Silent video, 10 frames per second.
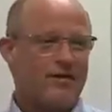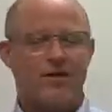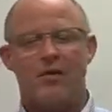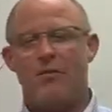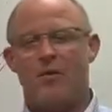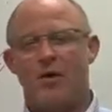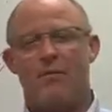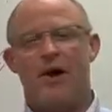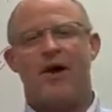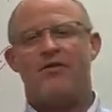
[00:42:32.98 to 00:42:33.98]
tell me what
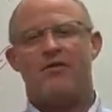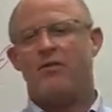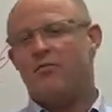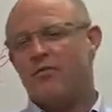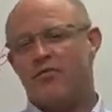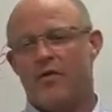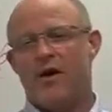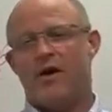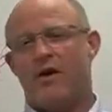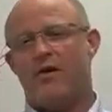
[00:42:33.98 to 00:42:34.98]
path you would prefer
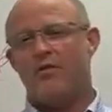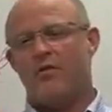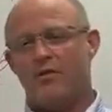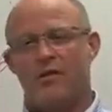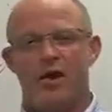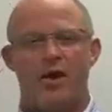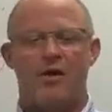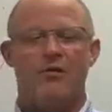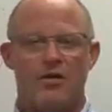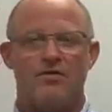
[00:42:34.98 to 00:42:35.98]
I'd gone through, and
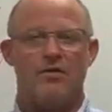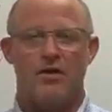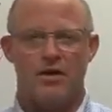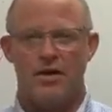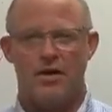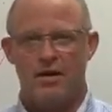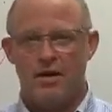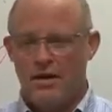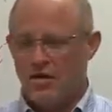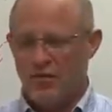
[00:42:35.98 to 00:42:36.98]
I will go through it again.
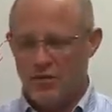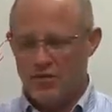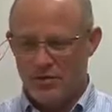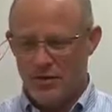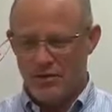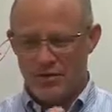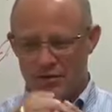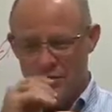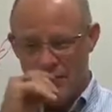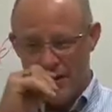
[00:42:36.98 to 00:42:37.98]
If what you meant
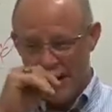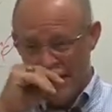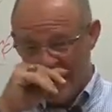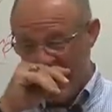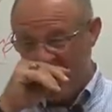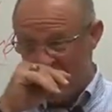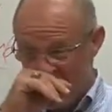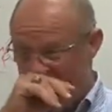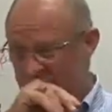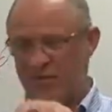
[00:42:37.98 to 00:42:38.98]
was you wanted, hey,
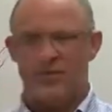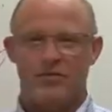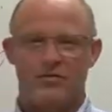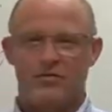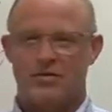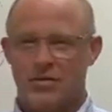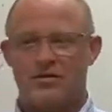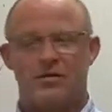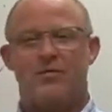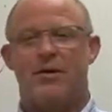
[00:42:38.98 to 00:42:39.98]
walk me through
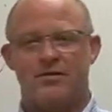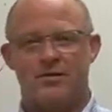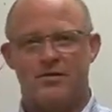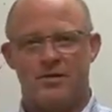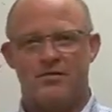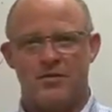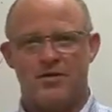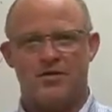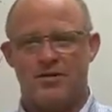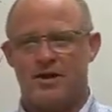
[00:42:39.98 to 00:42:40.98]
just the basic sales
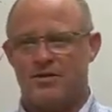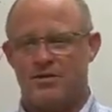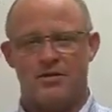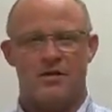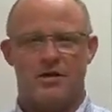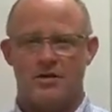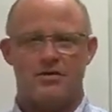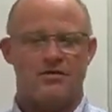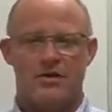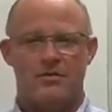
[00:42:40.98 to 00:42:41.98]
presentation, I'll
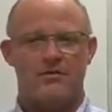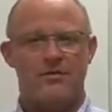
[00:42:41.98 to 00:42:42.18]
do so.